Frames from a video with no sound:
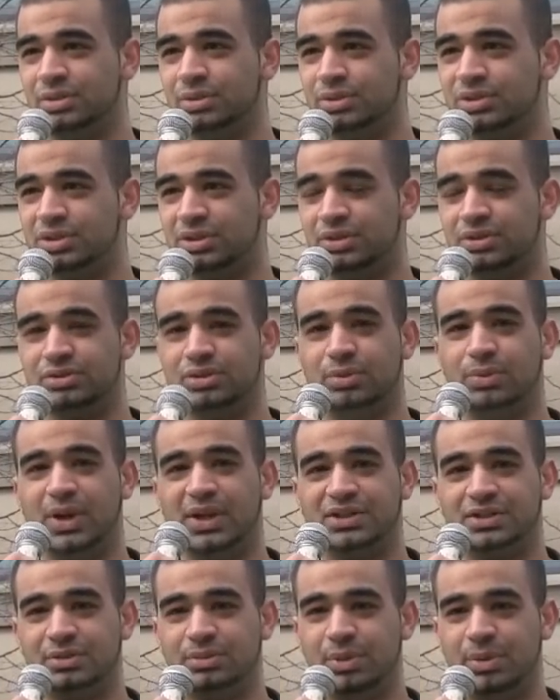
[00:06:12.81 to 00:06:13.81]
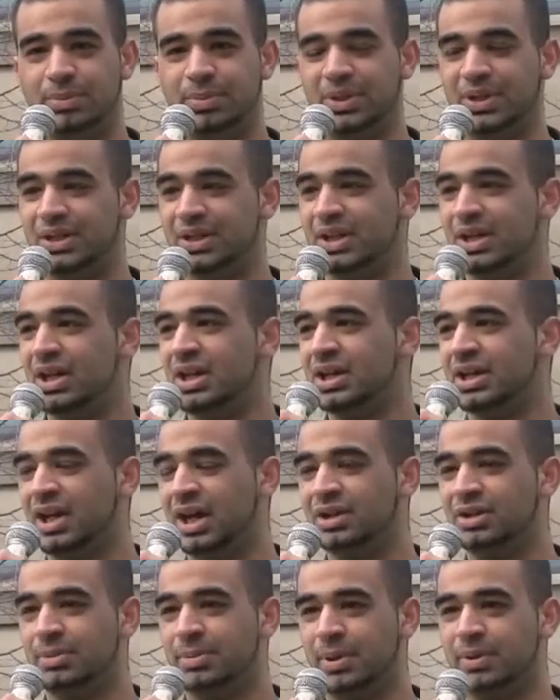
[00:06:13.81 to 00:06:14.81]
solution. So why should we be
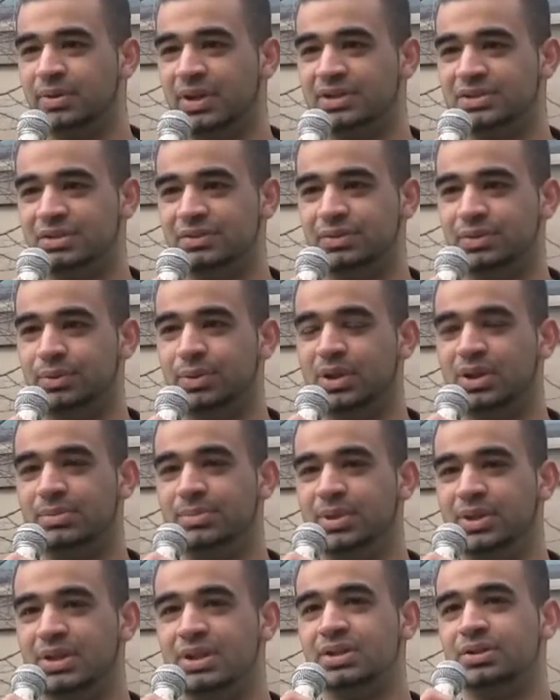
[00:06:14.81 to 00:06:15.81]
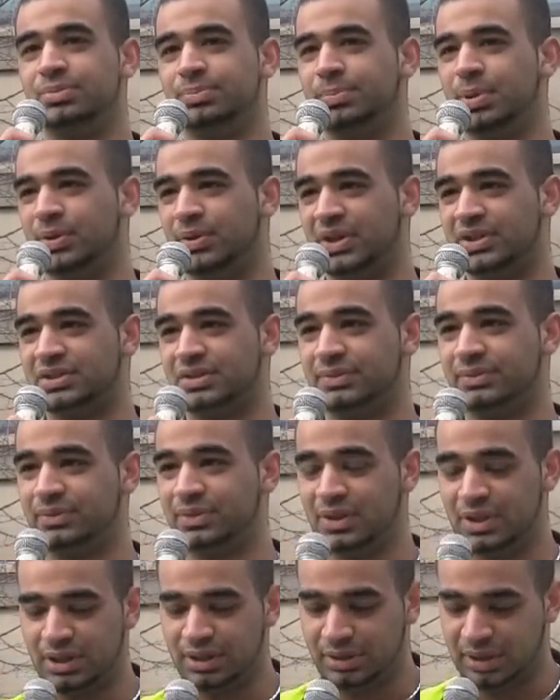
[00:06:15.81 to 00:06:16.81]
counter-progressive when we could be progressive?
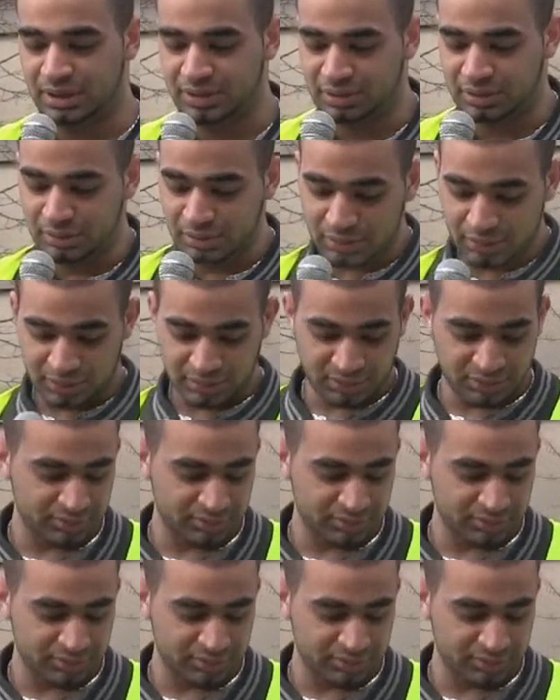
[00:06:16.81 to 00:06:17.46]
Thank you.